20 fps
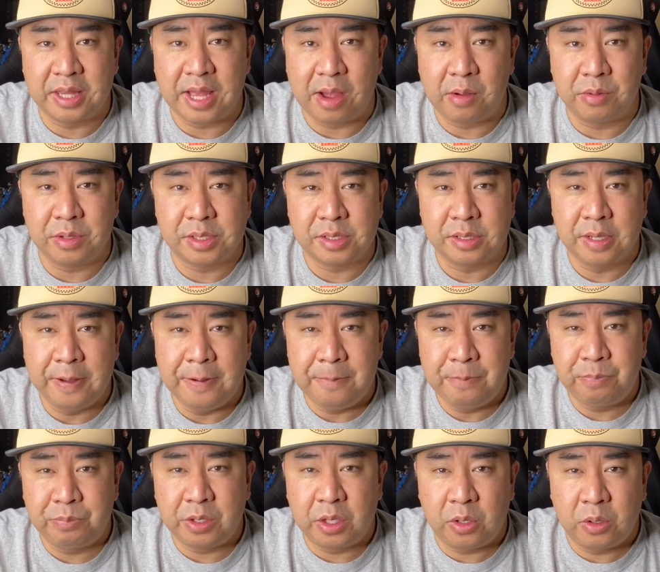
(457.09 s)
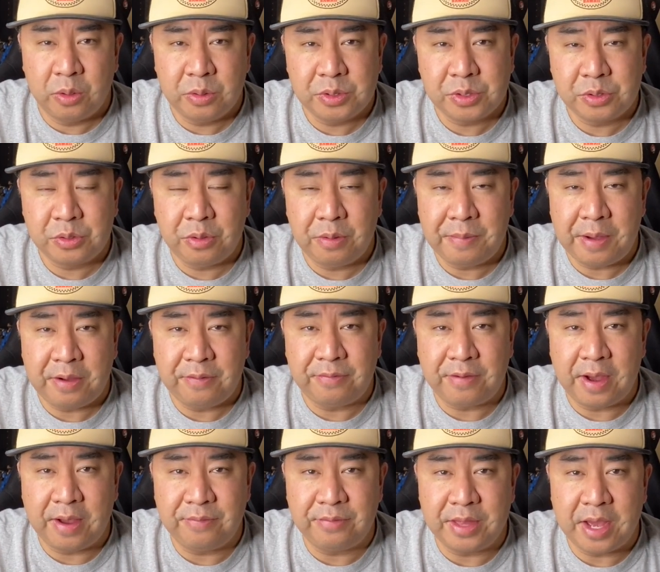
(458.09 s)
That was close to about
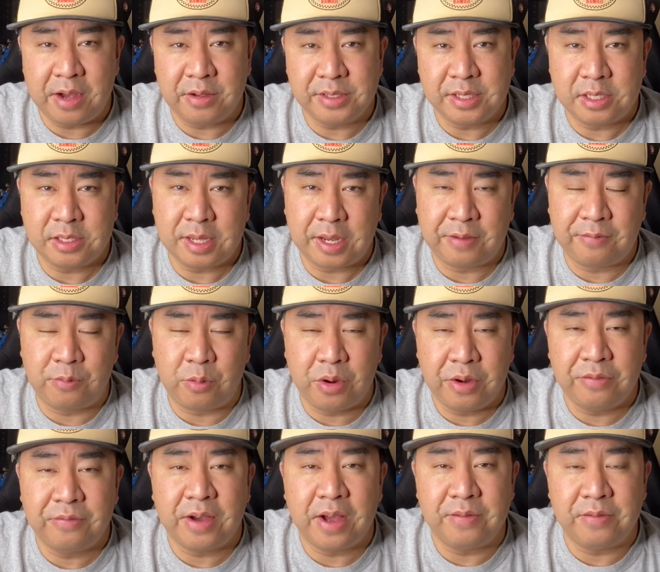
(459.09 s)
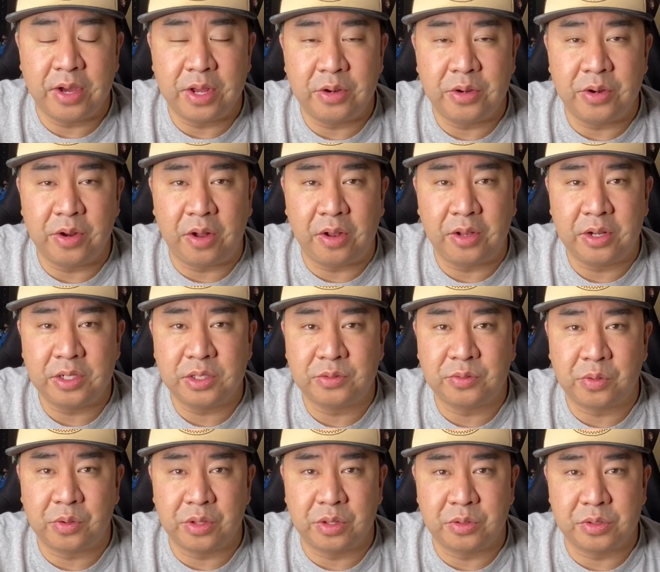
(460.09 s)
$5,000. That was like $4,500
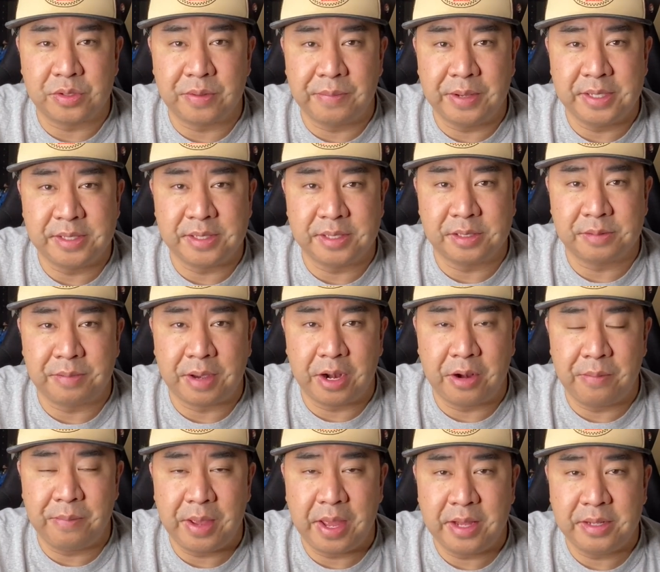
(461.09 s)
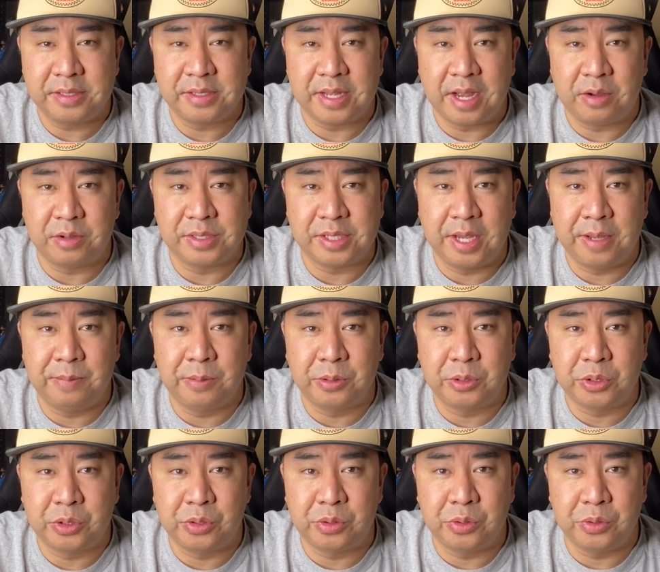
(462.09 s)
for those Amazing Spider-Mans that I was able
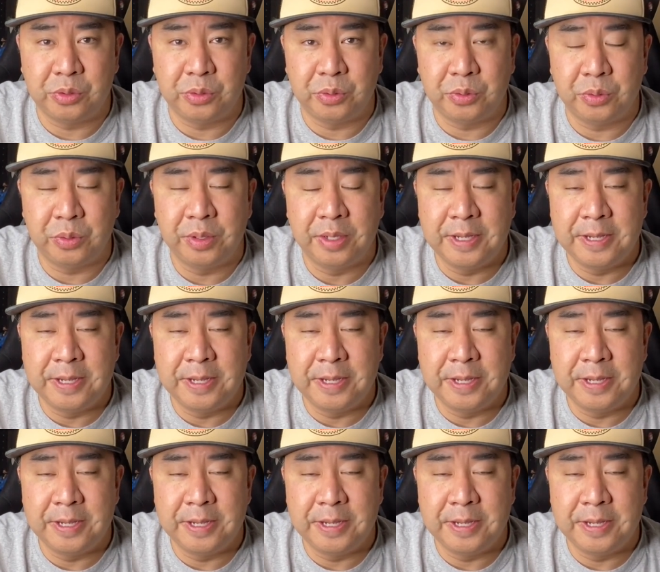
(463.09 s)
to